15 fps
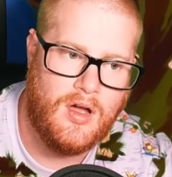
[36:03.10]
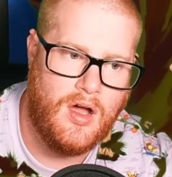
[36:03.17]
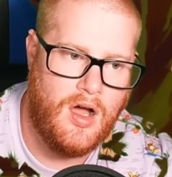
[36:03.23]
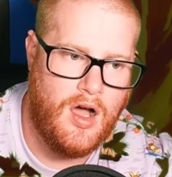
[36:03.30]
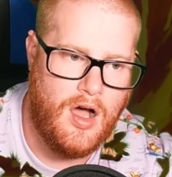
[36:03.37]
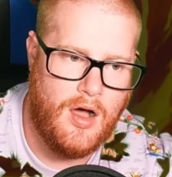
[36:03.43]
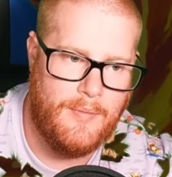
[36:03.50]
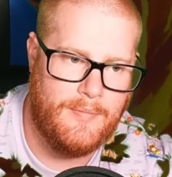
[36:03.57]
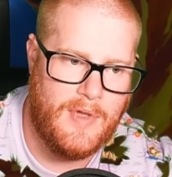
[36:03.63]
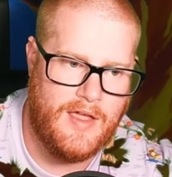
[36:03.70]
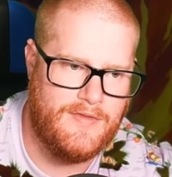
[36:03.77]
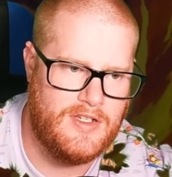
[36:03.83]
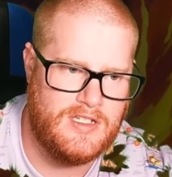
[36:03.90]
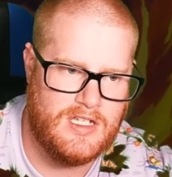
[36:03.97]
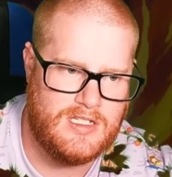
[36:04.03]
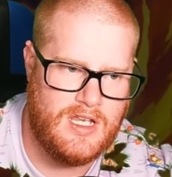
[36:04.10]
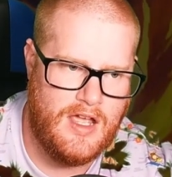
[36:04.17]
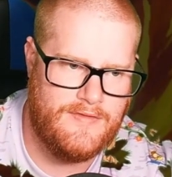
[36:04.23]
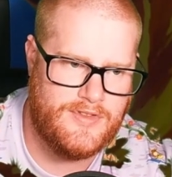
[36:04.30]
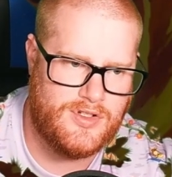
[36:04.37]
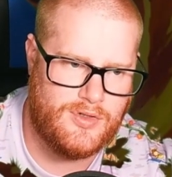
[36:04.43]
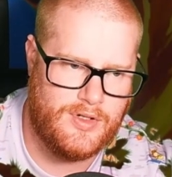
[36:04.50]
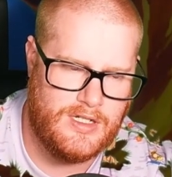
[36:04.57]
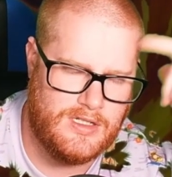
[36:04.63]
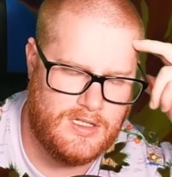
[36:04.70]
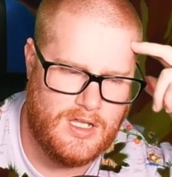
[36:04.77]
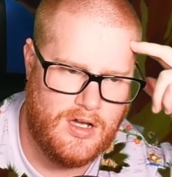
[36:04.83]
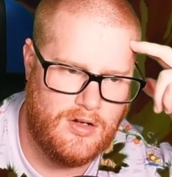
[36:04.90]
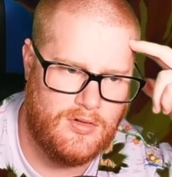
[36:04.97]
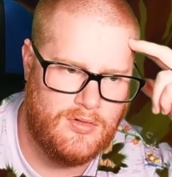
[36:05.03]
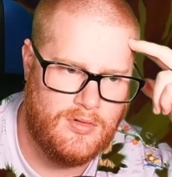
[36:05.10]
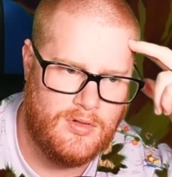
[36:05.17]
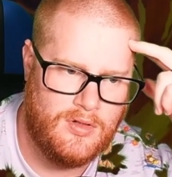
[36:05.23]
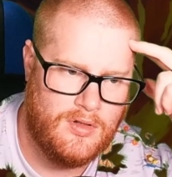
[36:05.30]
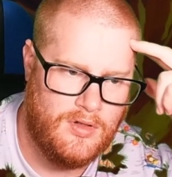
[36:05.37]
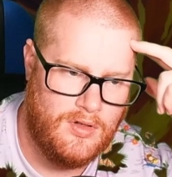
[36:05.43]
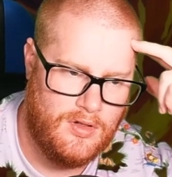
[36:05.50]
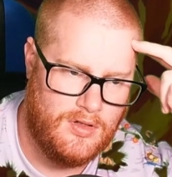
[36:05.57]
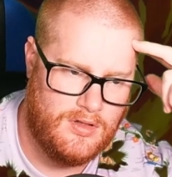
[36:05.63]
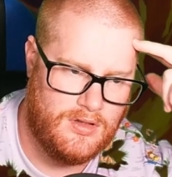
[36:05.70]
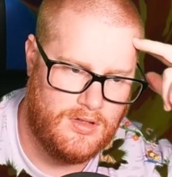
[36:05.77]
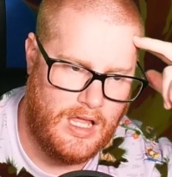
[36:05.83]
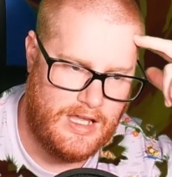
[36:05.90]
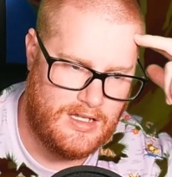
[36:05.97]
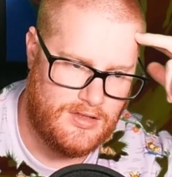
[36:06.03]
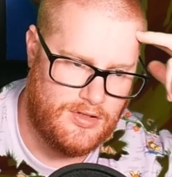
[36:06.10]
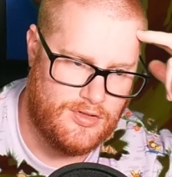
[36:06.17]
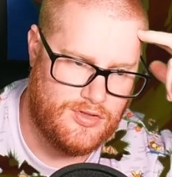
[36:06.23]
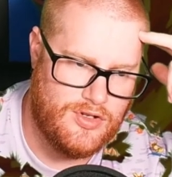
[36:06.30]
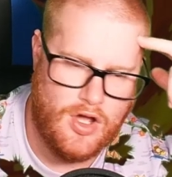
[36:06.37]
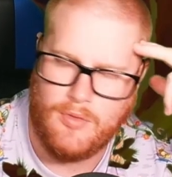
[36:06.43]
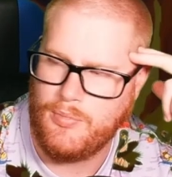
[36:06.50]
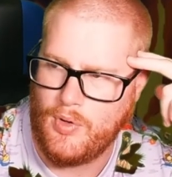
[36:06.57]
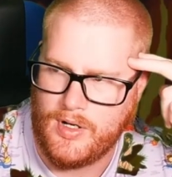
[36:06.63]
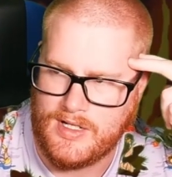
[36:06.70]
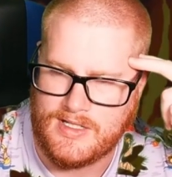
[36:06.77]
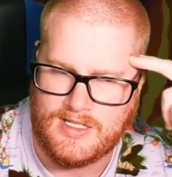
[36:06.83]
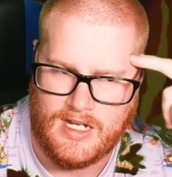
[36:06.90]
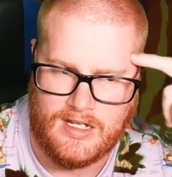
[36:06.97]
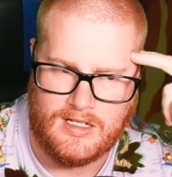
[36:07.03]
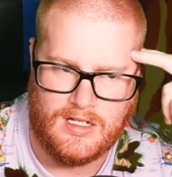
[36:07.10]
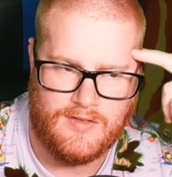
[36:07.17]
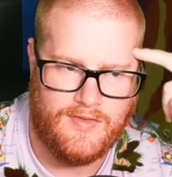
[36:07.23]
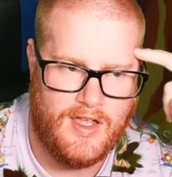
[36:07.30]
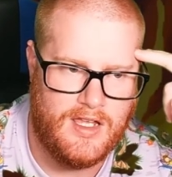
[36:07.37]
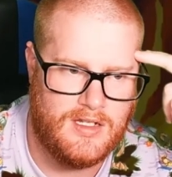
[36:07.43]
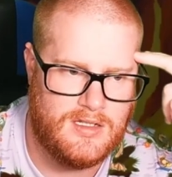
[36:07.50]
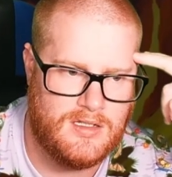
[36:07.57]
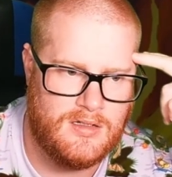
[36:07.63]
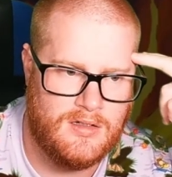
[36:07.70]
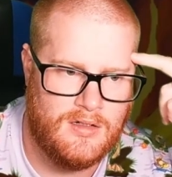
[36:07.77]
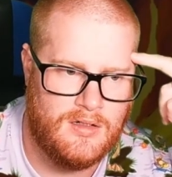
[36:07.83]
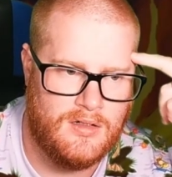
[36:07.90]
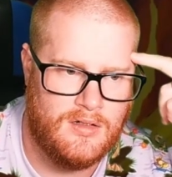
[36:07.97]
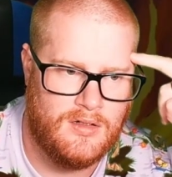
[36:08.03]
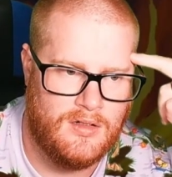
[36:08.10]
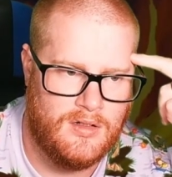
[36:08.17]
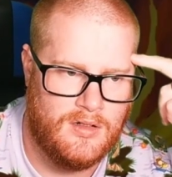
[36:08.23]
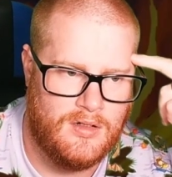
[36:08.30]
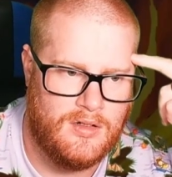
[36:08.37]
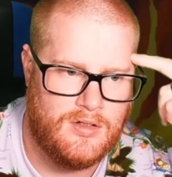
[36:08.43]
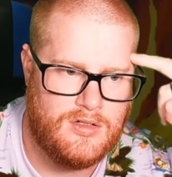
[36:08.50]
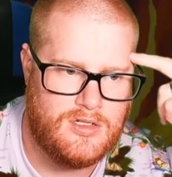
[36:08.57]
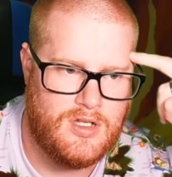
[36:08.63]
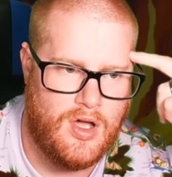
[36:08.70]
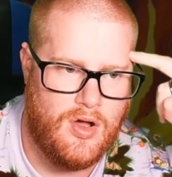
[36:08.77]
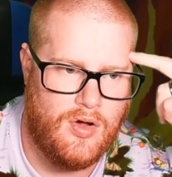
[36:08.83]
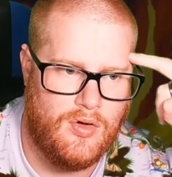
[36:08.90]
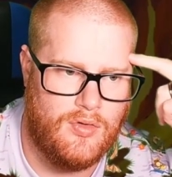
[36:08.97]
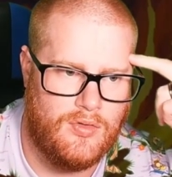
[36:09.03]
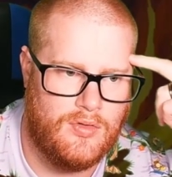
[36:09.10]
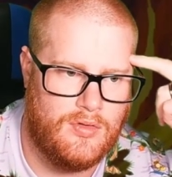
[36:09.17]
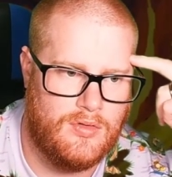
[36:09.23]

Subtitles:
If it doesn't have screens though, like there's no point in Psychic Fangs. So